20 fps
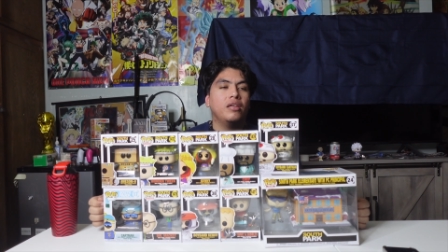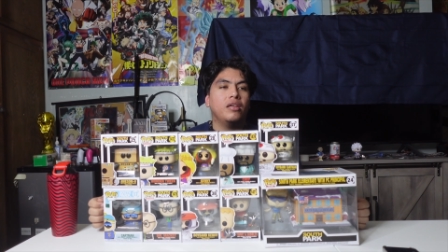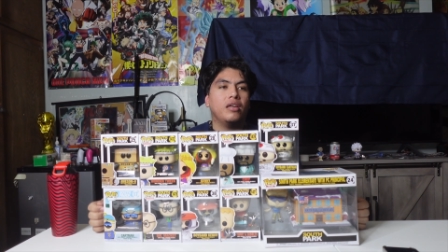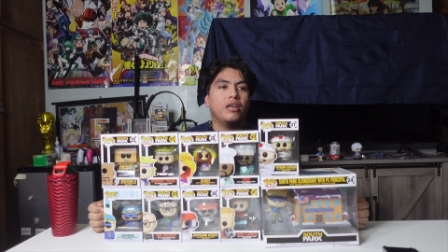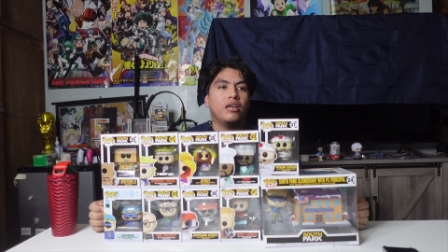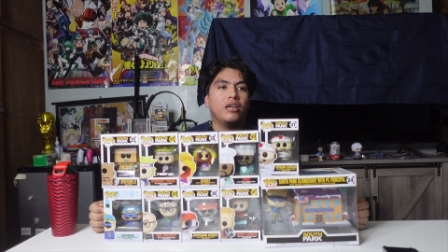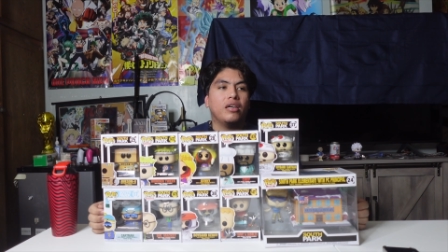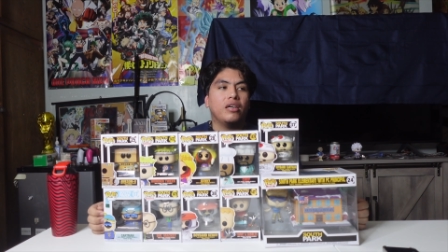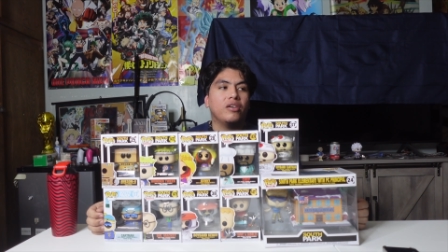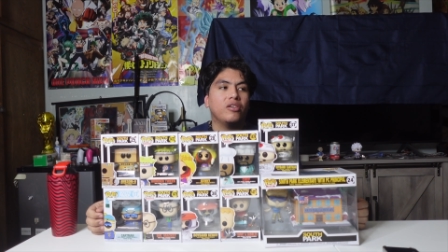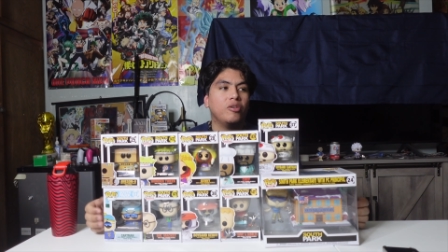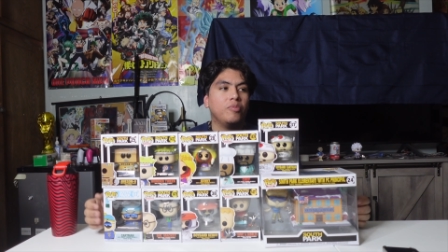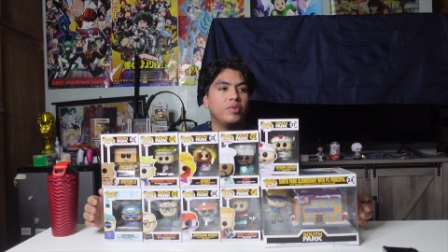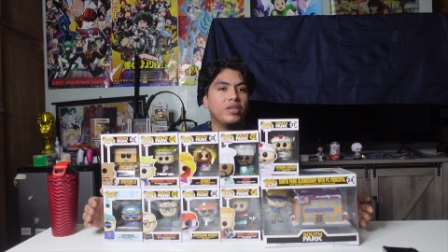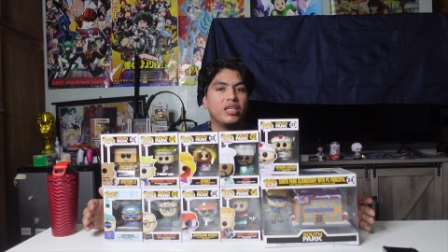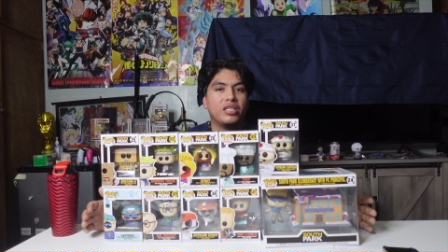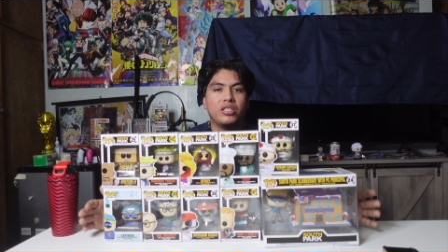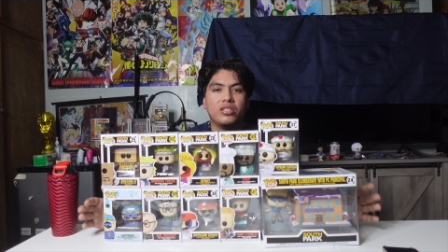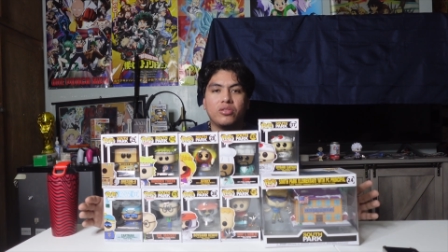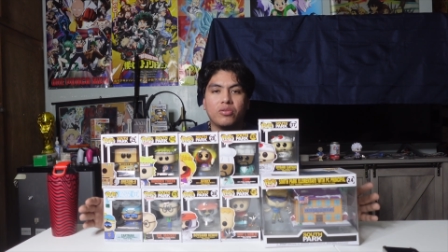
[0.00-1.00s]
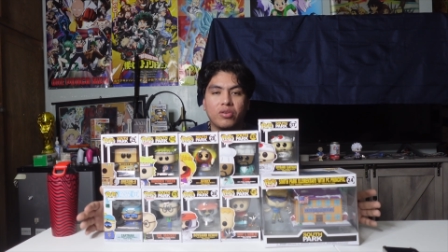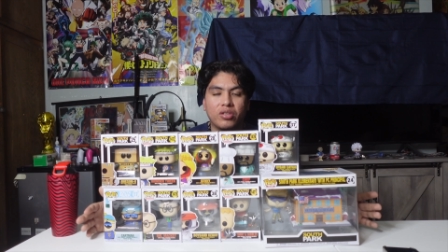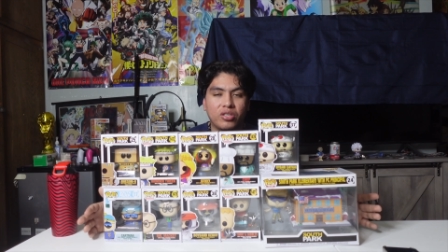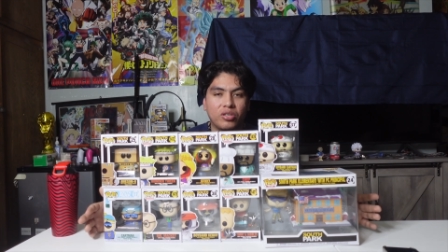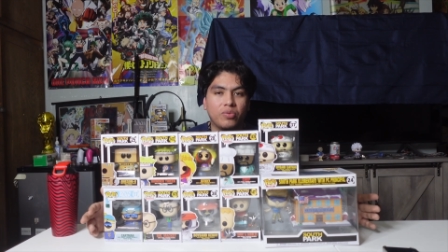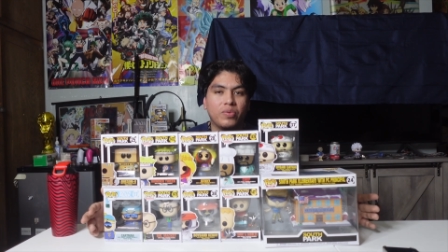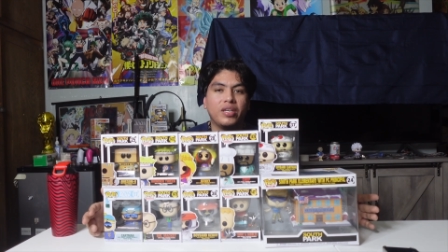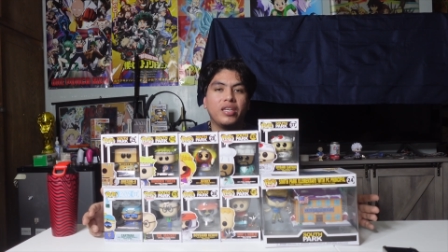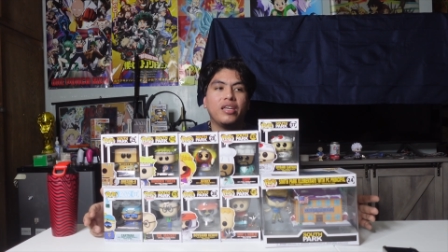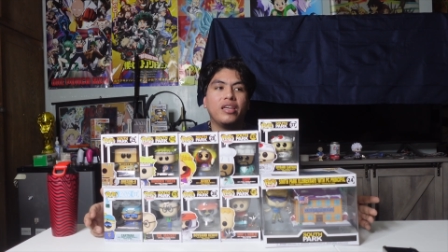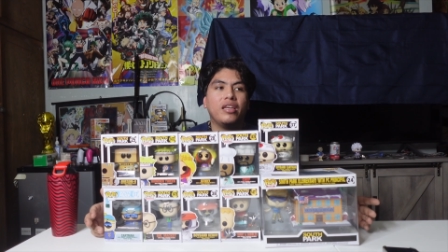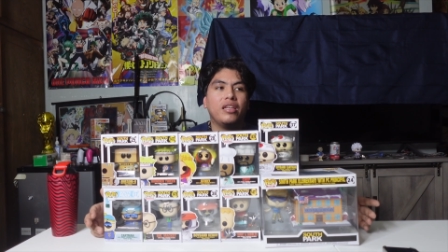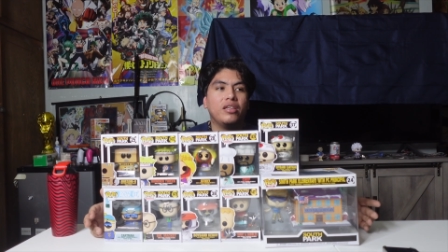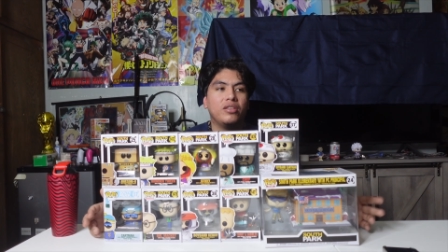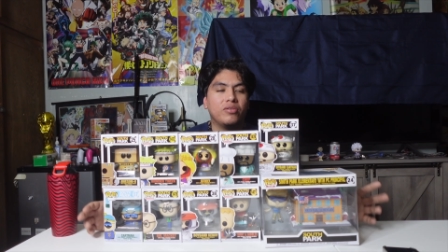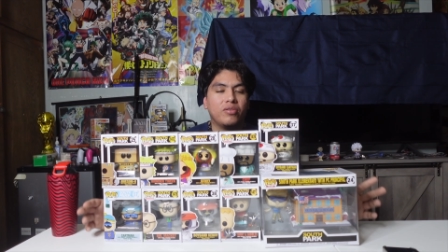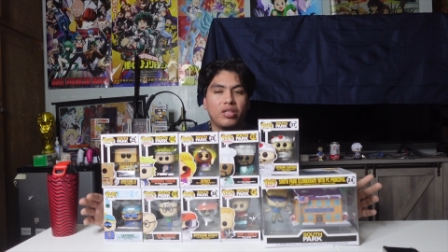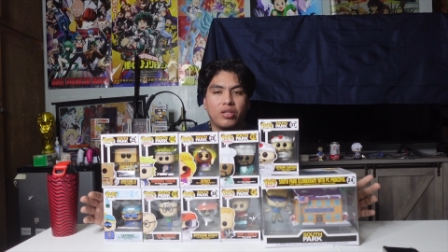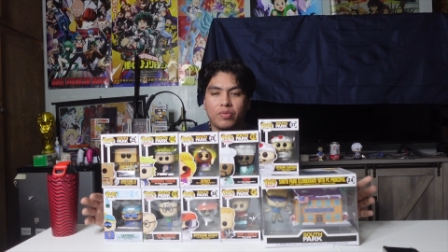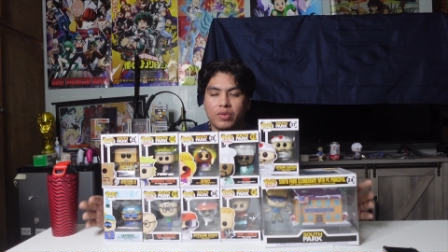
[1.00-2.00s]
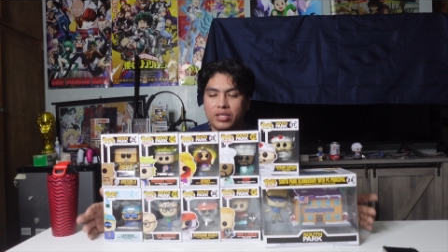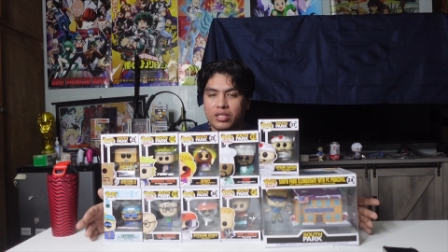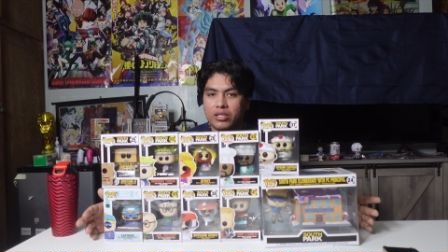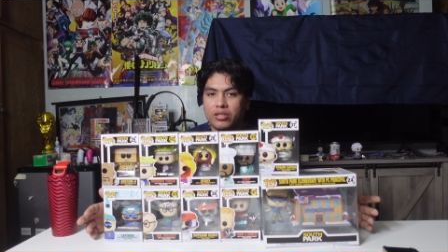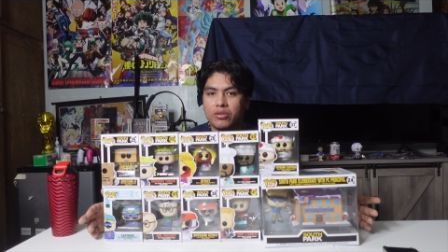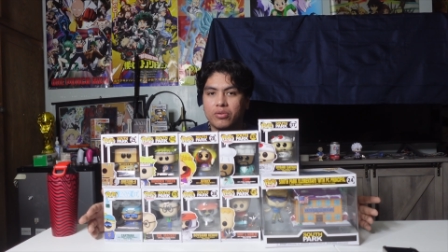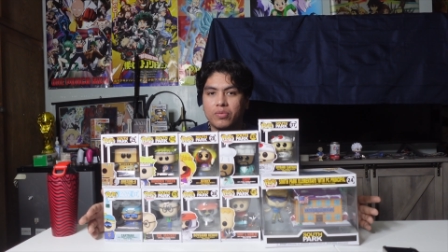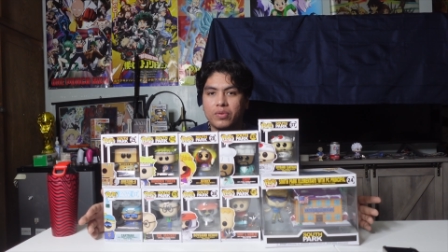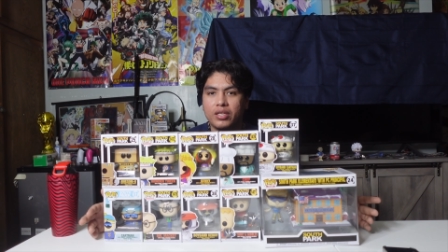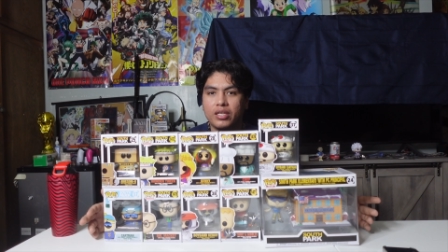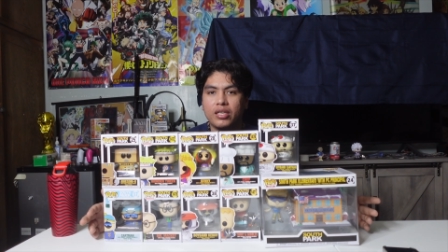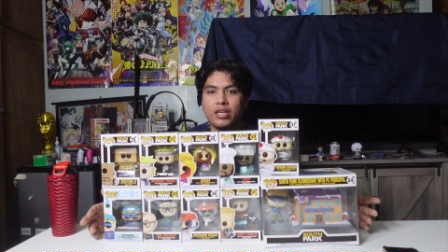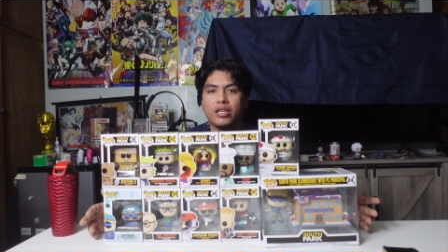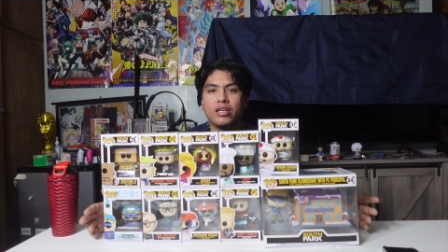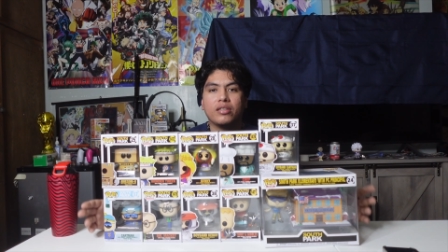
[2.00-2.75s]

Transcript: uh, hope you guys enjoyed your weekend. Enjoy the rest of your week,